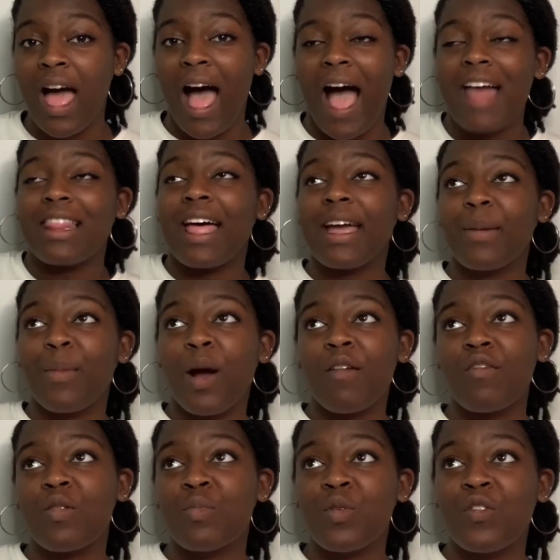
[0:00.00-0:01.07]
I like
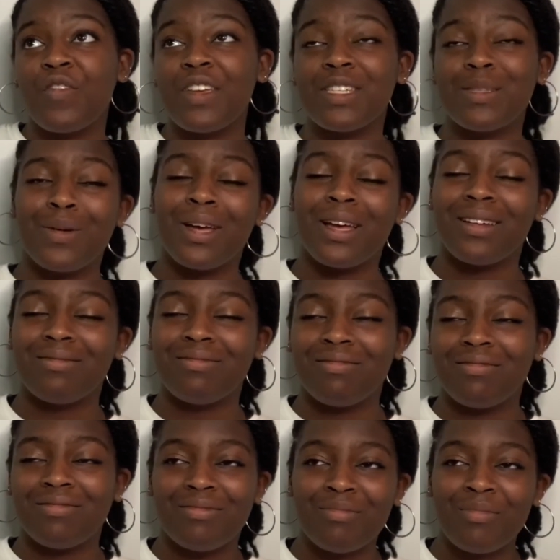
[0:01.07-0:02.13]
Marvel movies, but
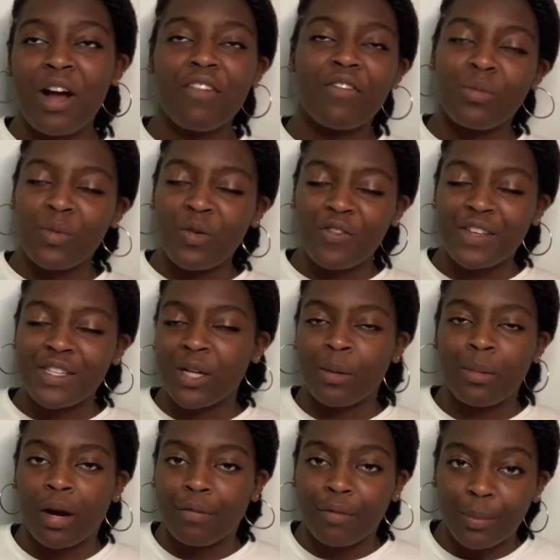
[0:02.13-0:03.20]
Marvel movies are
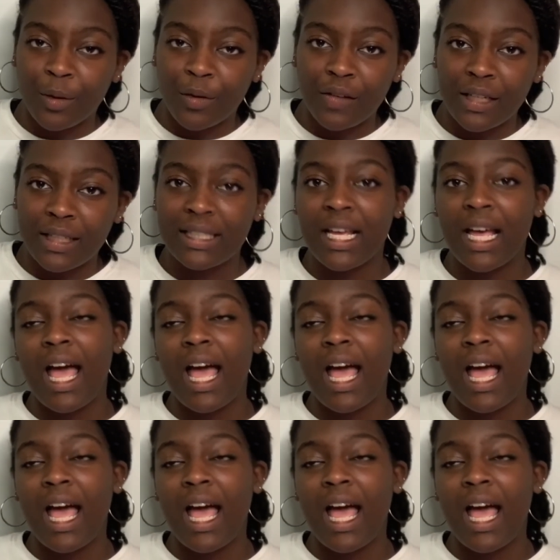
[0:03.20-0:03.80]
Marvel movies.